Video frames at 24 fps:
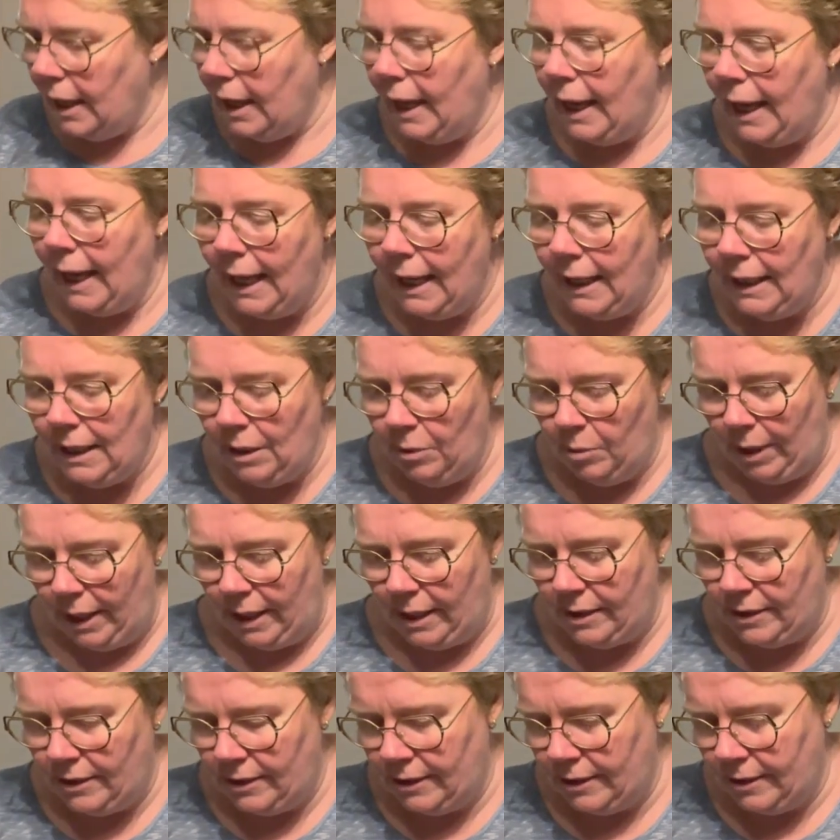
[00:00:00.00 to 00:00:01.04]

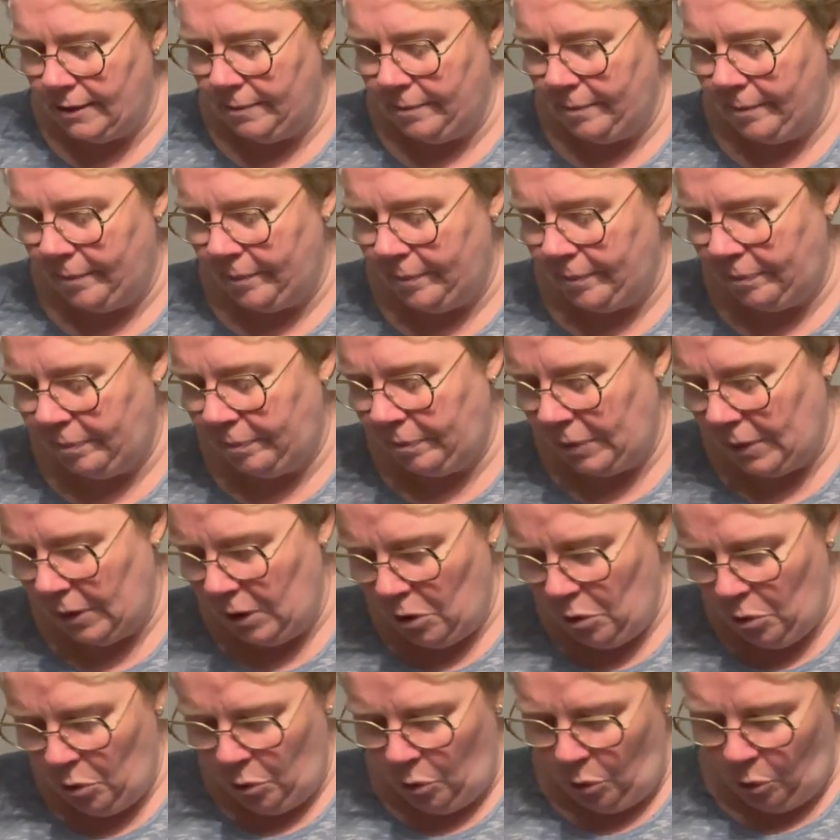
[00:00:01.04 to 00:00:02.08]
Anyways,
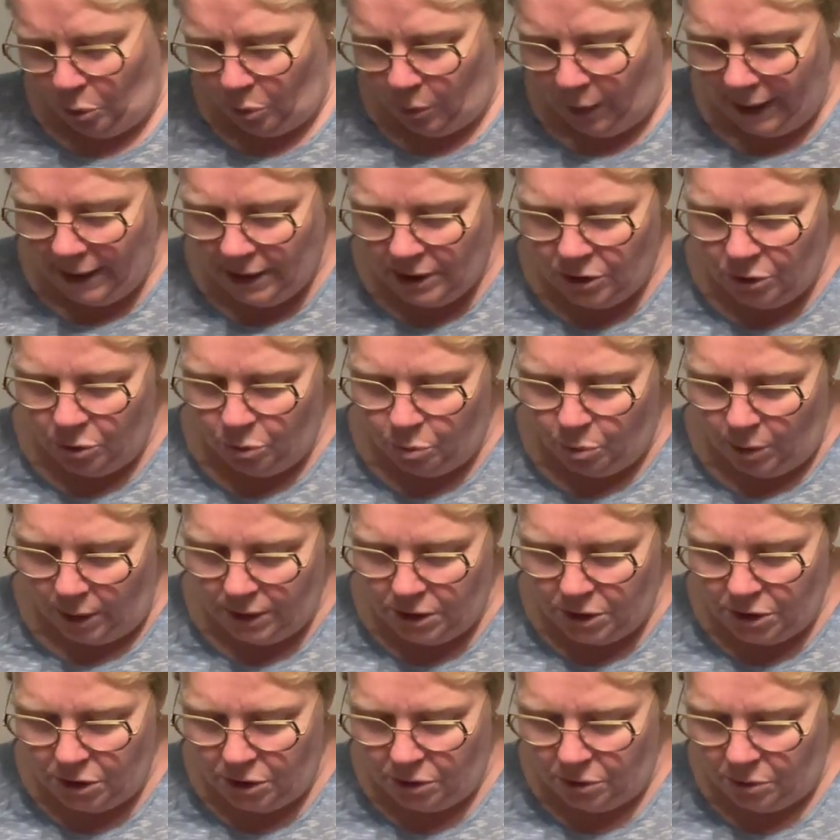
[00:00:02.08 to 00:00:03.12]
when you
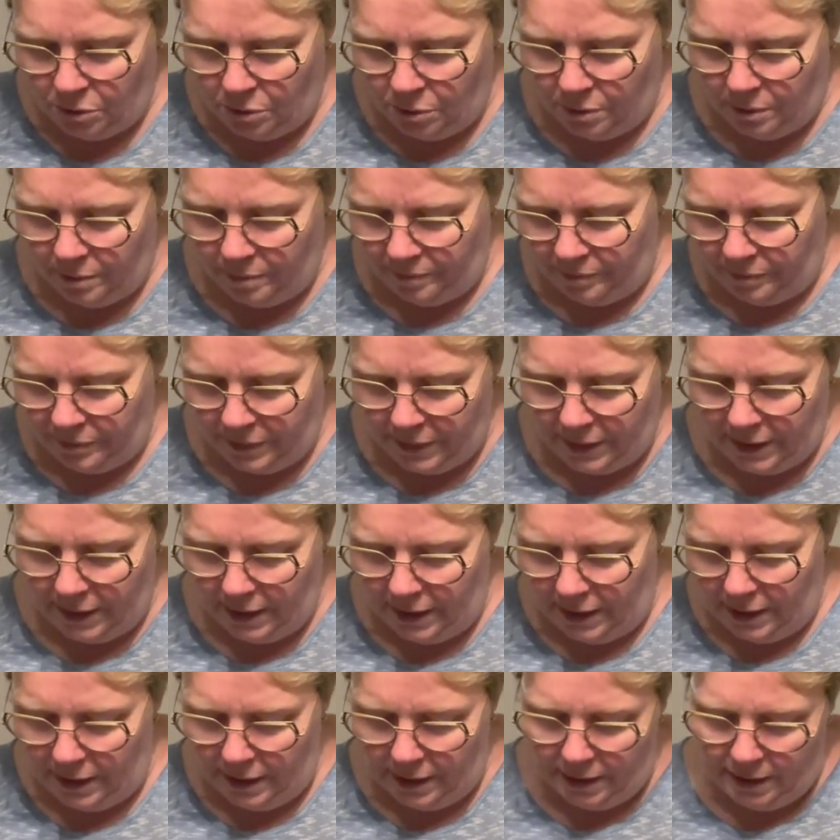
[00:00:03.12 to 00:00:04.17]
want to
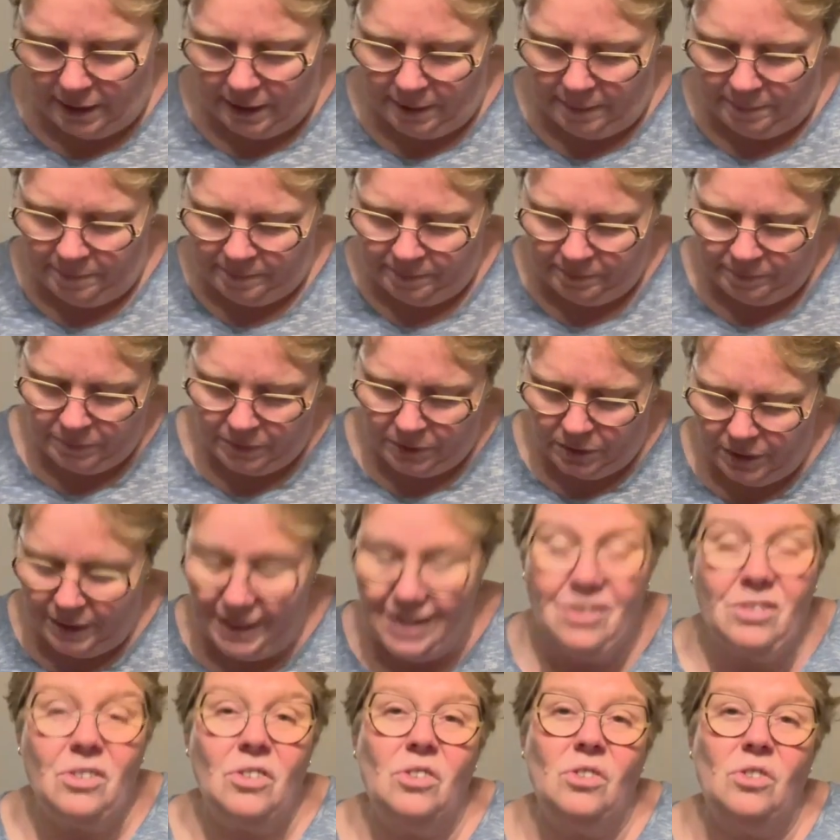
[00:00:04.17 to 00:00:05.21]

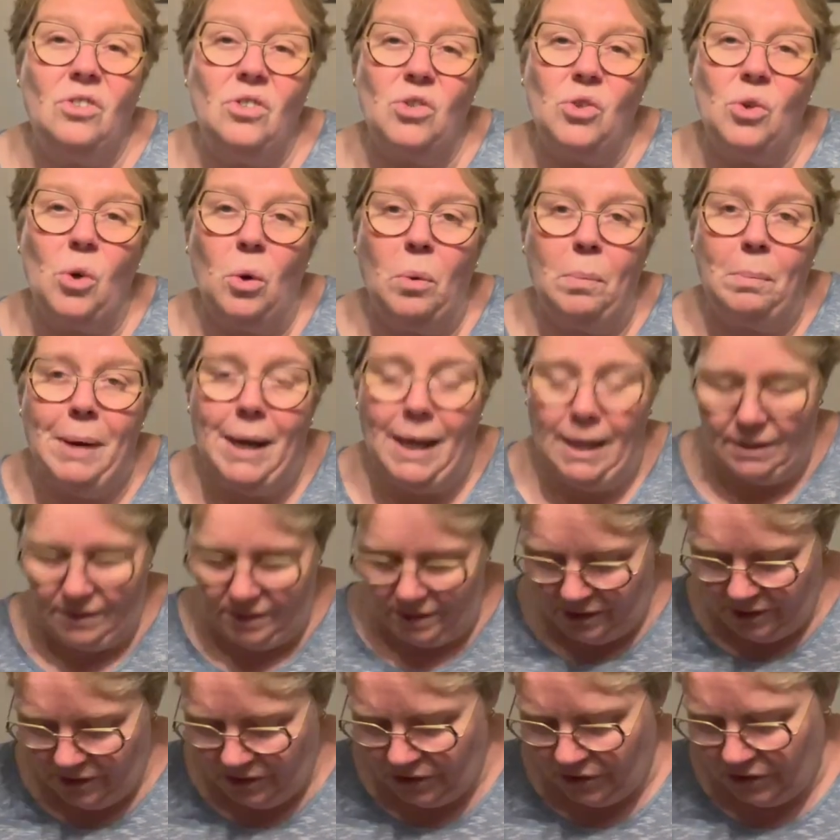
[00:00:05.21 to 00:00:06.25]
knit the Sock
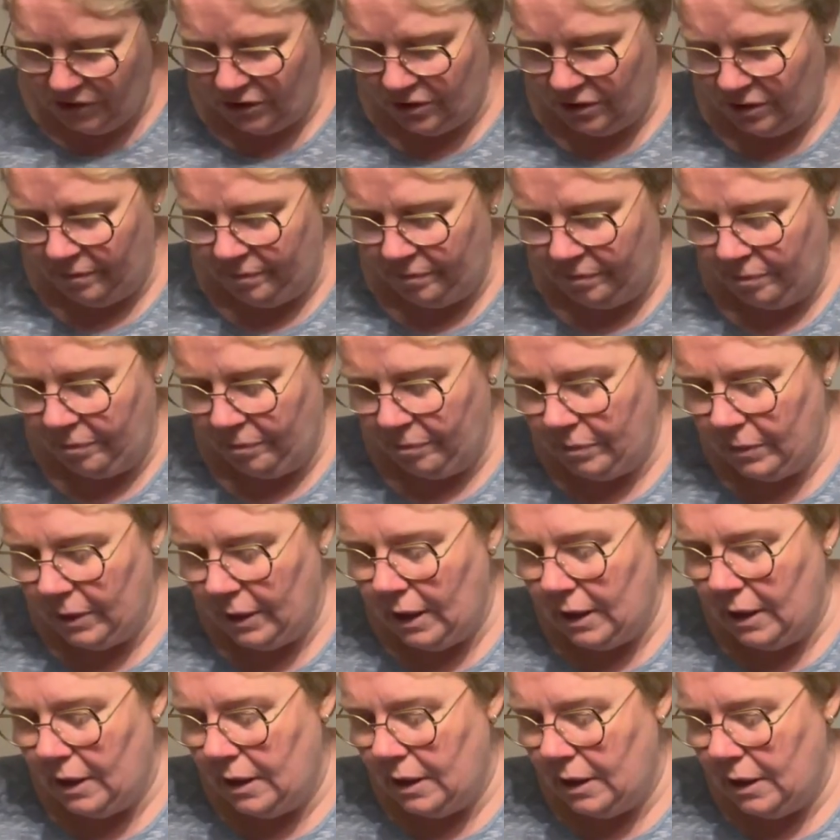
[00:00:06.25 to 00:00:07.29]
Madness,
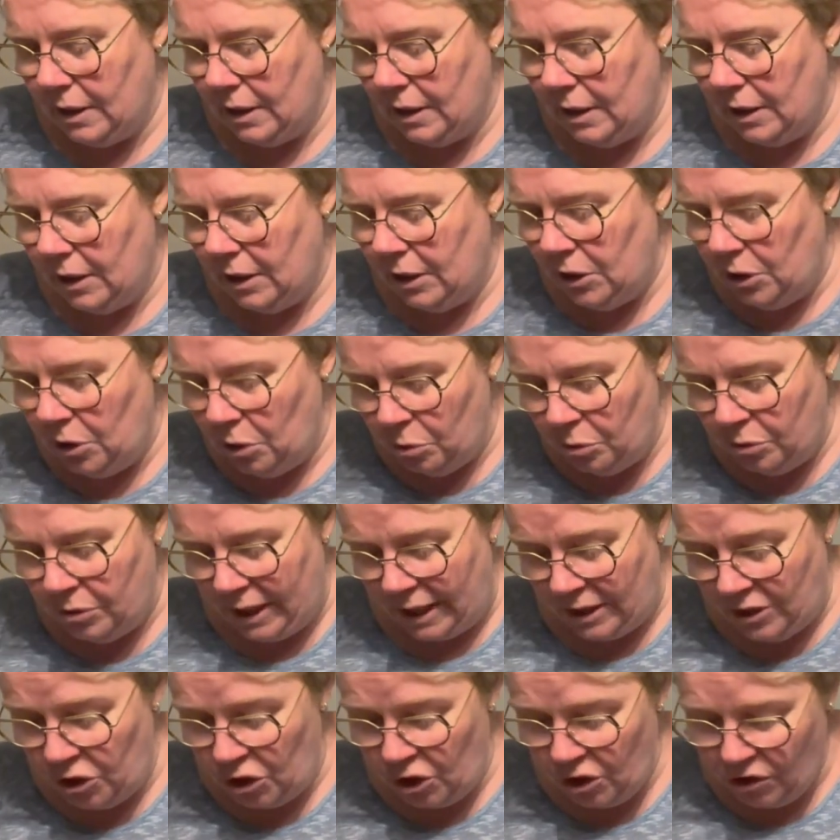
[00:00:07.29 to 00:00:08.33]
you
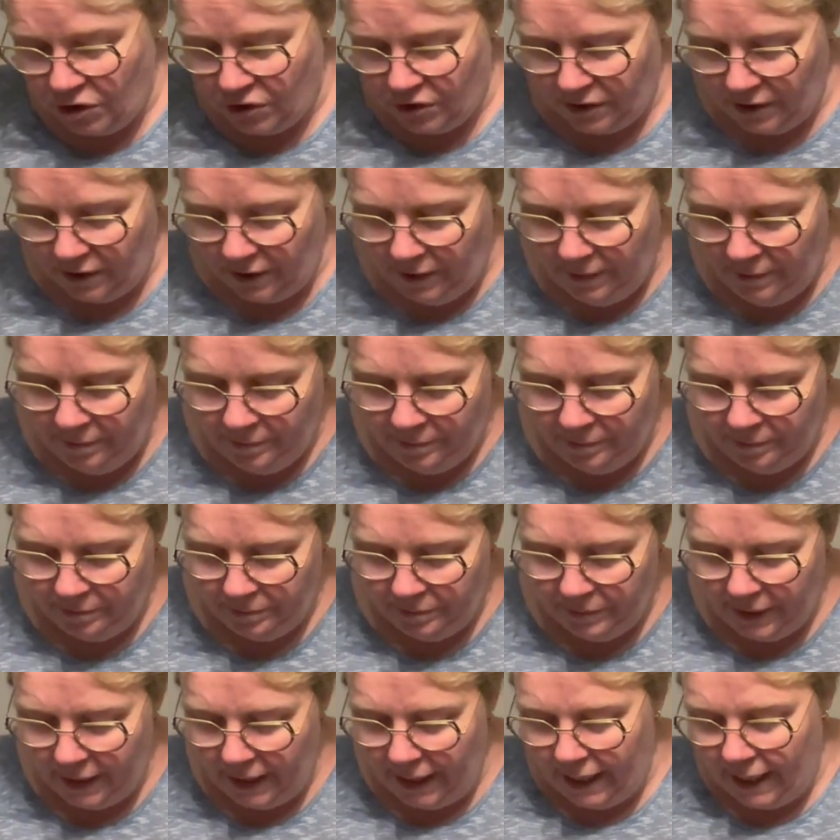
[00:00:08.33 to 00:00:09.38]
register
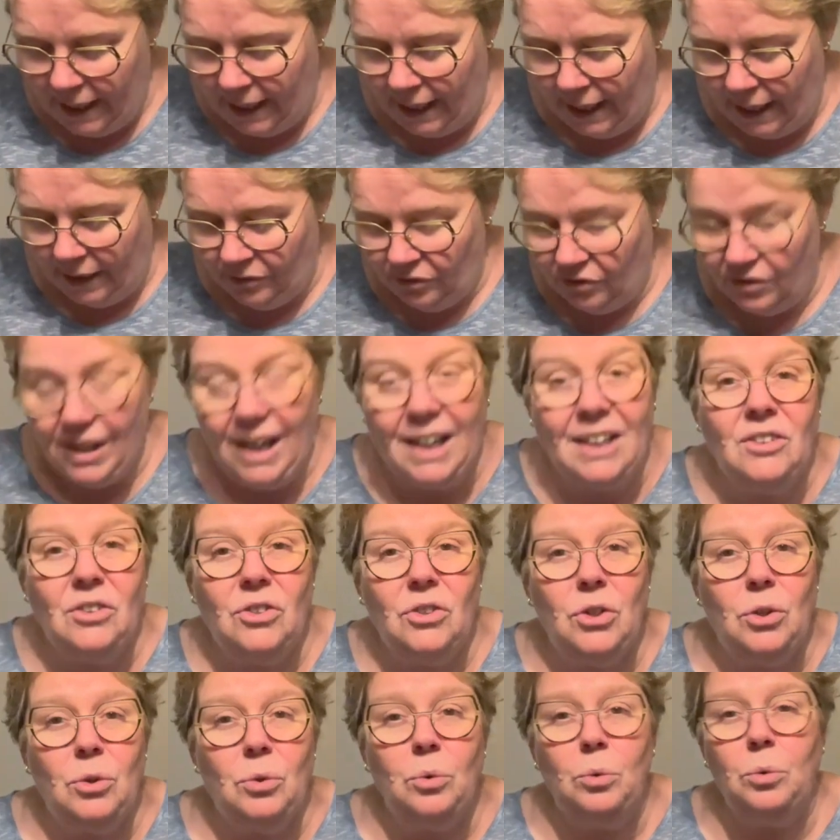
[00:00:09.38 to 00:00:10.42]
and then
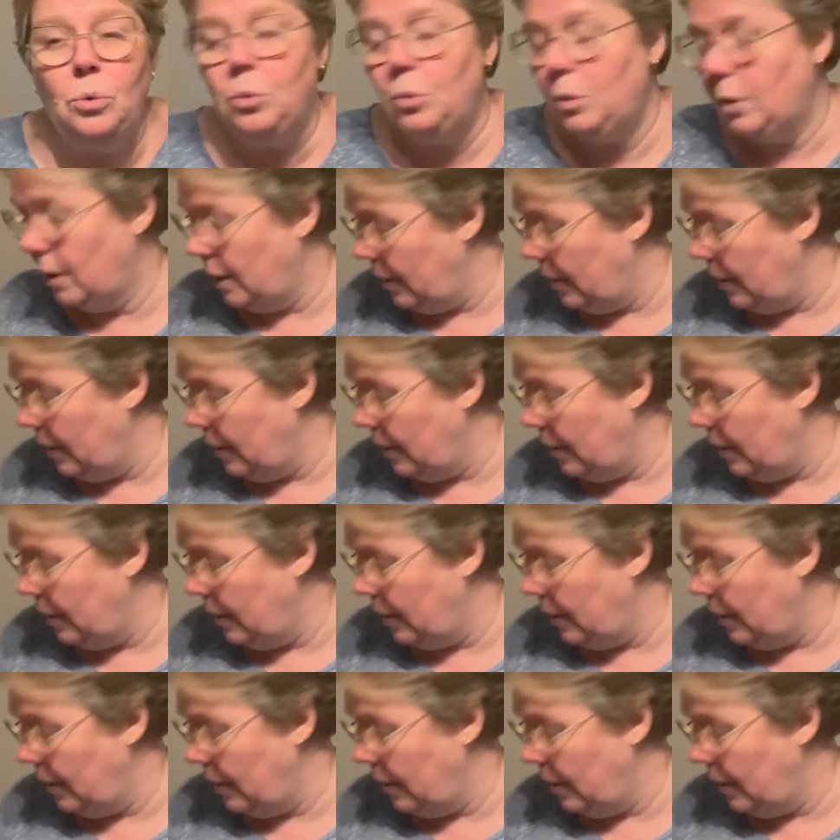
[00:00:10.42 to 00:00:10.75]
you